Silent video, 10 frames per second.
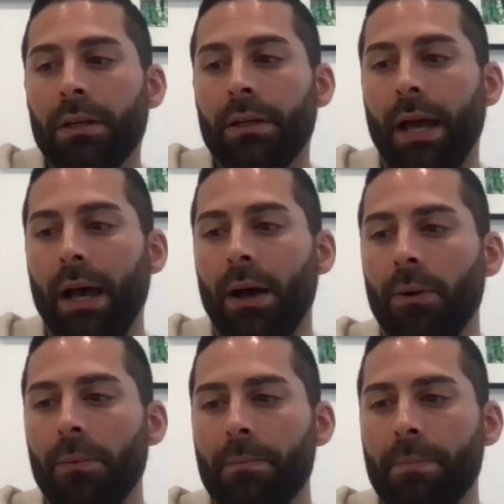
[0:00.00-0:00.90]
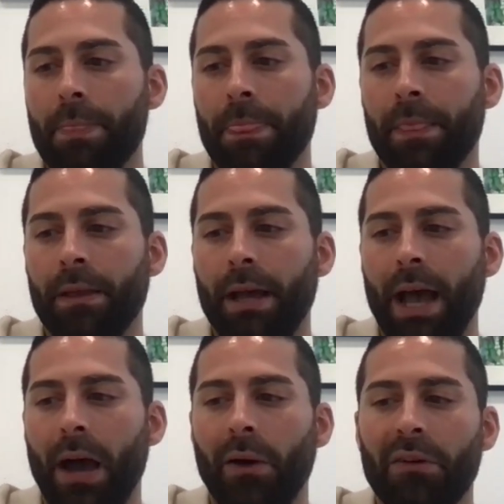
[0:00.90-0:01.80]
Now,
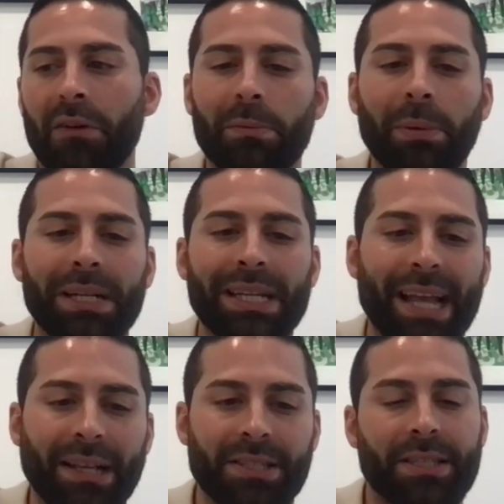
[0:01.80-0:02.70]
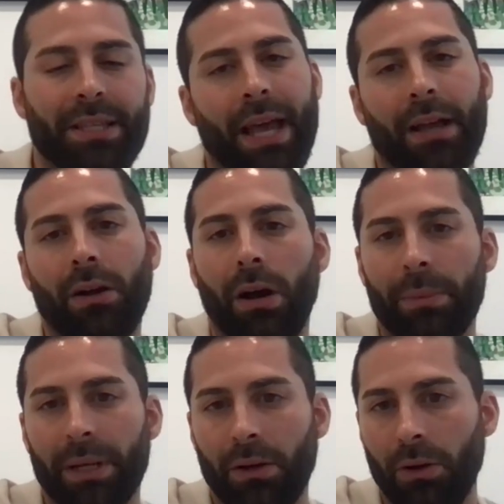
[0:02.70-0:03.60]
how everybody gets to that
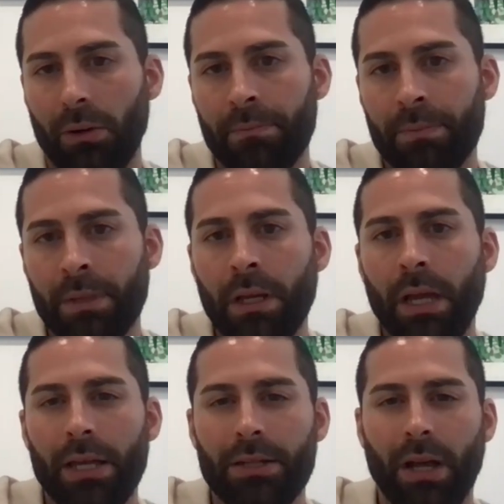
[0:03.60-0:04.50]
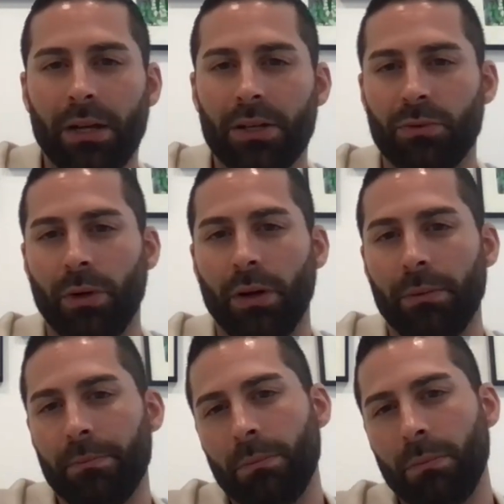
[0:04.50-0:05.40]
common goal, as long as
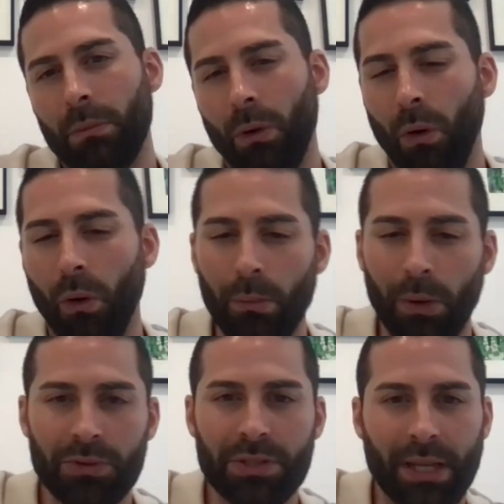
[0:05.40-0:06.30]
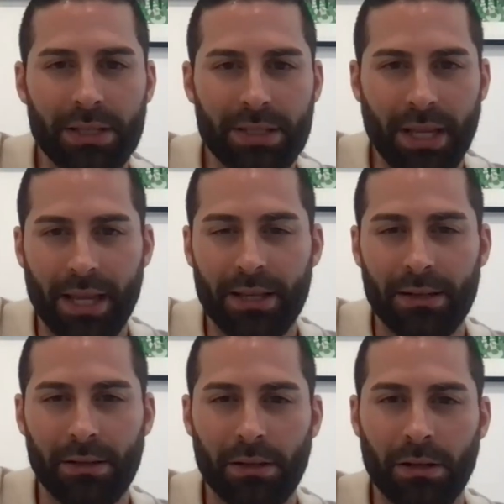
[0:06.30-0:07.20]
we're almost, I'd
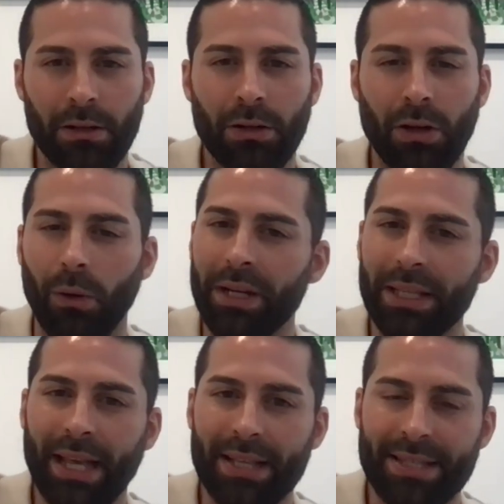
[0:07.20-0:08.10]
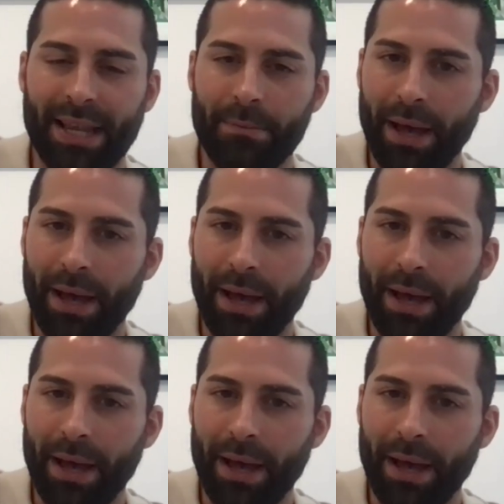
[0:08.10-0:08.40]
say, going in that same